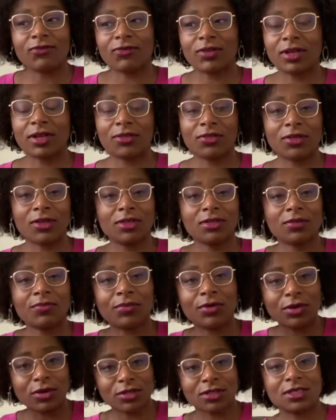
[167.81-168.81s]
And I think the
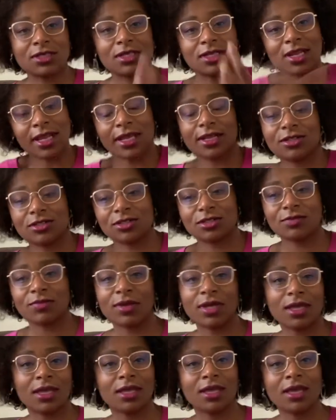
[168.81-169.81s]
person next to
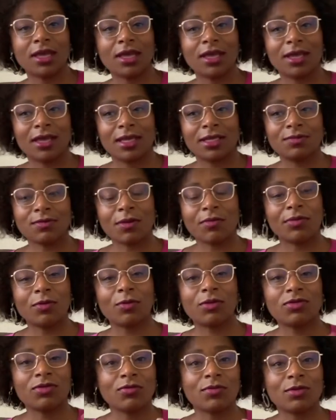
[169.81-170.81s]
me is probably one
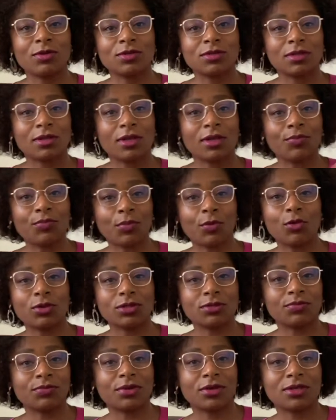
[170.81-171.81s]
of the most
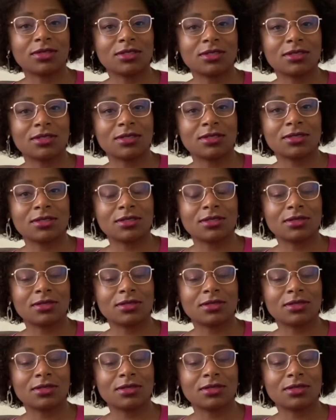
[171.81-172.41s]
important persons